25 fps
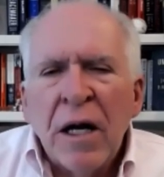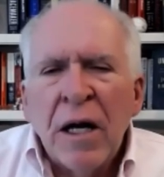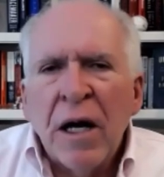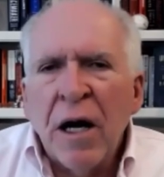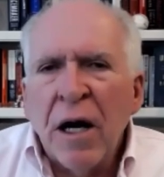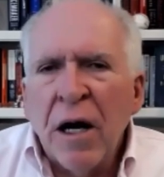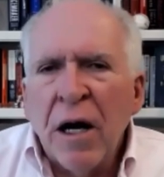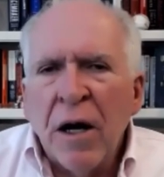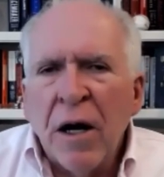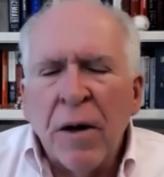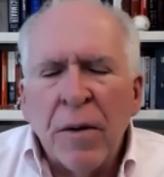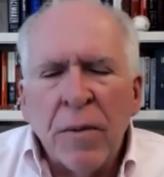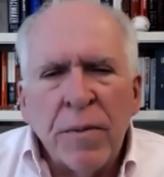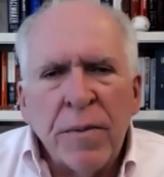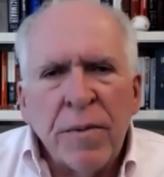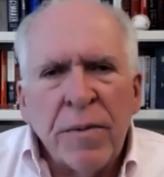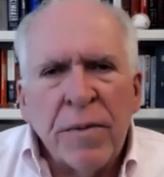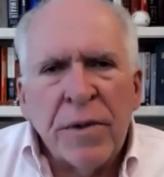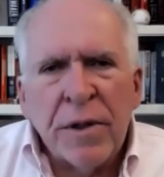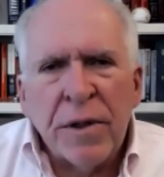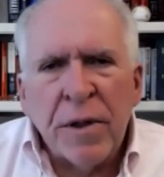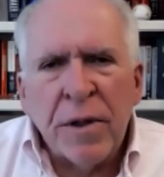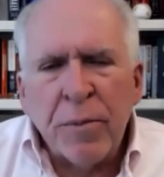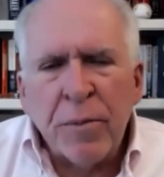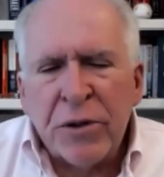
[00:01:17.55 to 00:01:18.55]

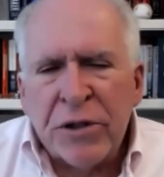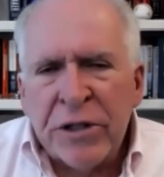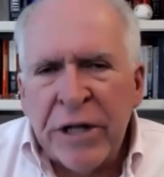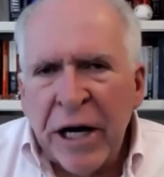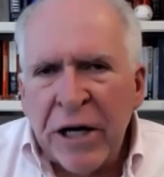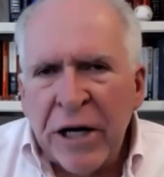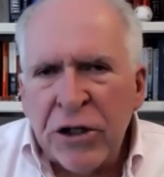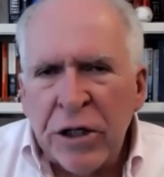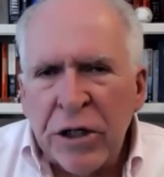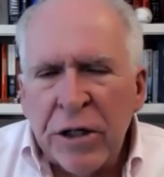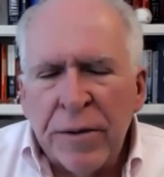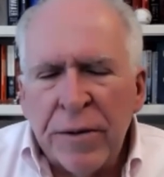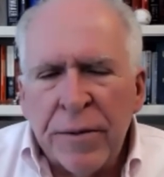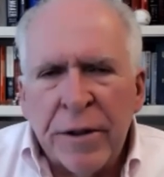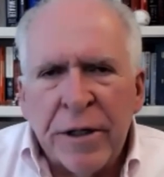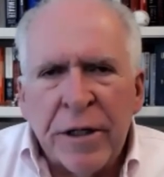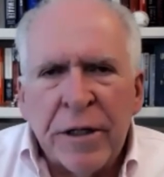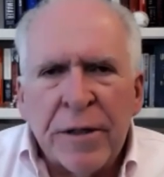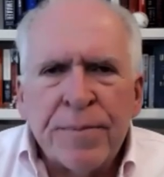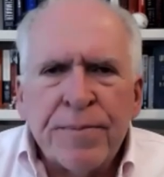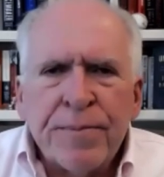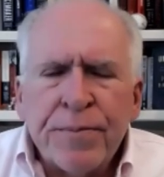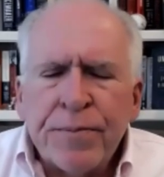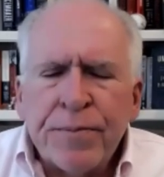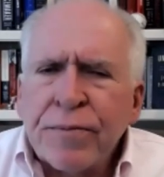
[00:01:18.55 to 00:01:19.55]
the protection,
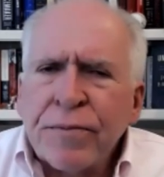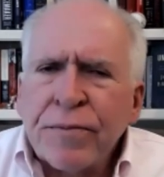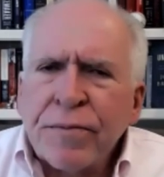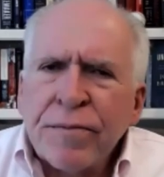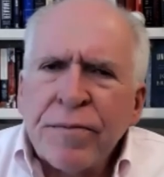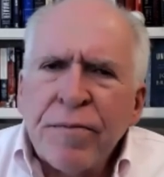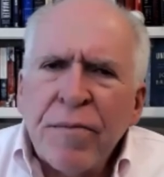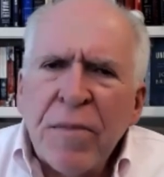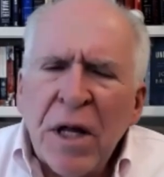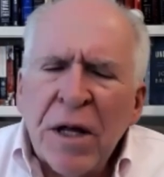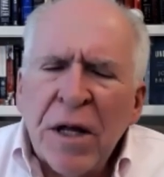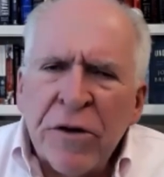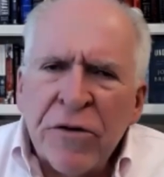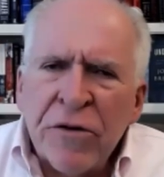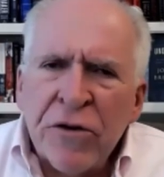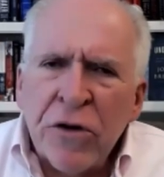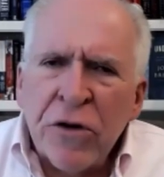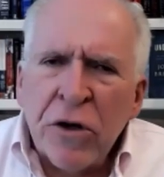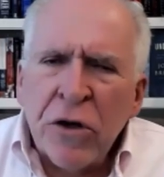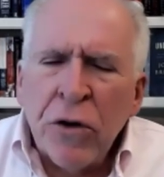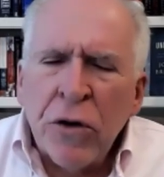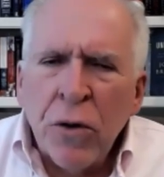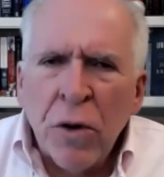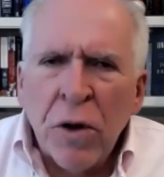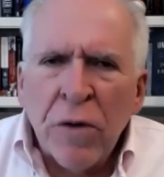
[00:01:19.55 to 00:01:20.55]
the
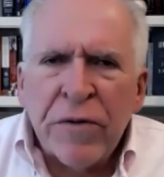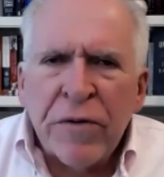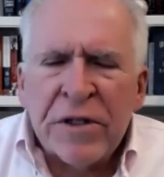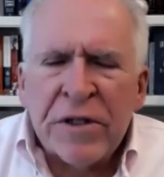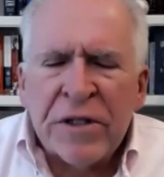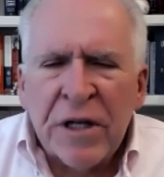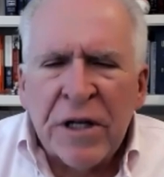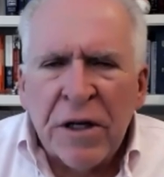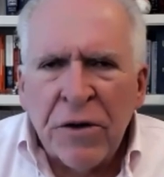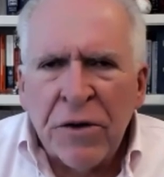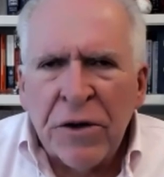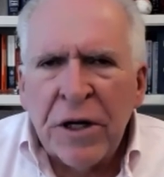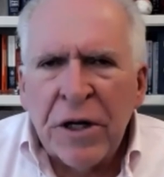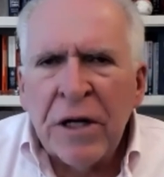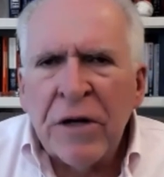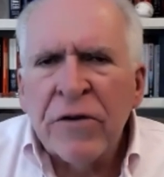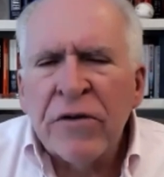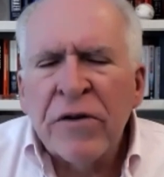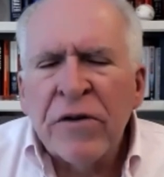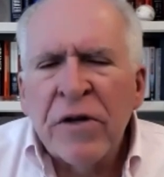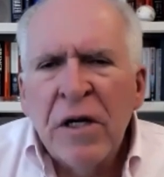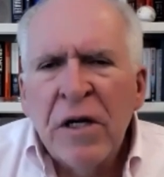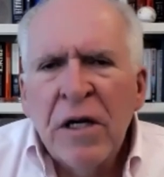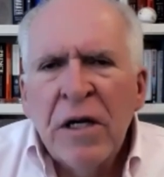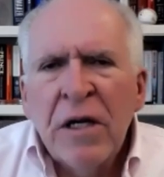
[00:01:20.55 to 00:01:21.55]
secure
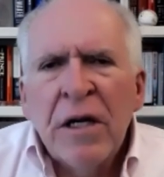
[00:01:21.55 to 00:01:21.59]
facilities,